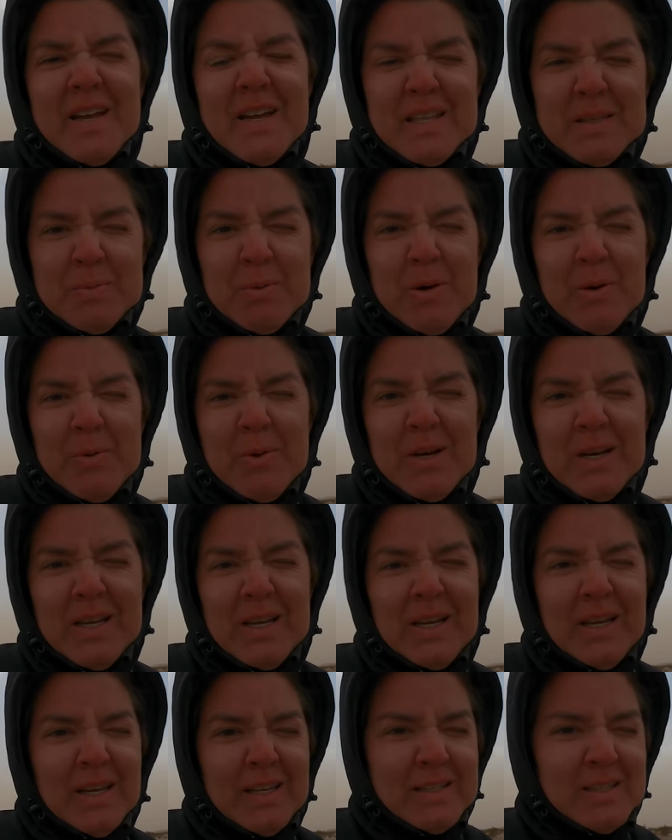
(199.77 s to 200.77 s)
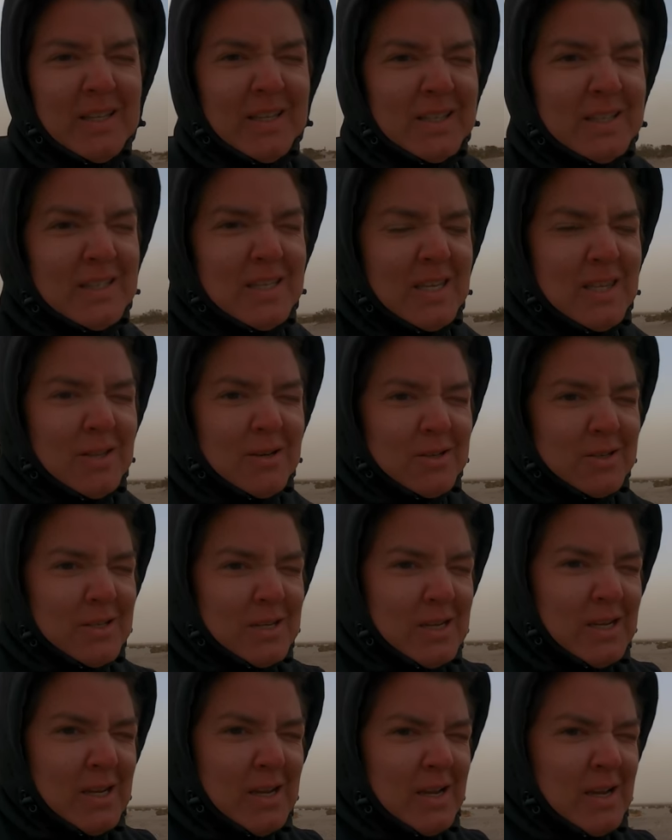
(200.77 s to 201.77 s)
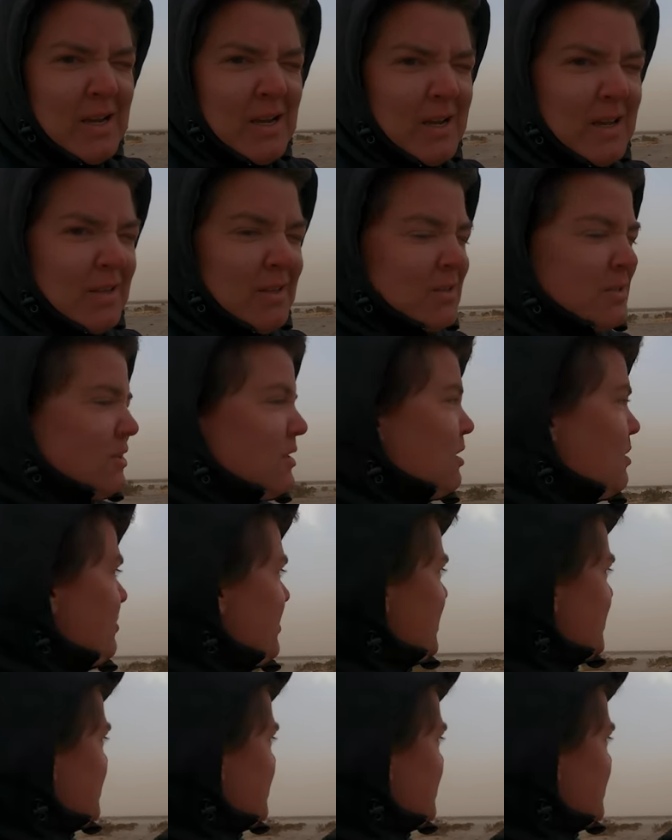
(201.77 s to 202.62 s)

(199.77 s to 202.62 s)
it's pretty windy. As you can see, there's there's little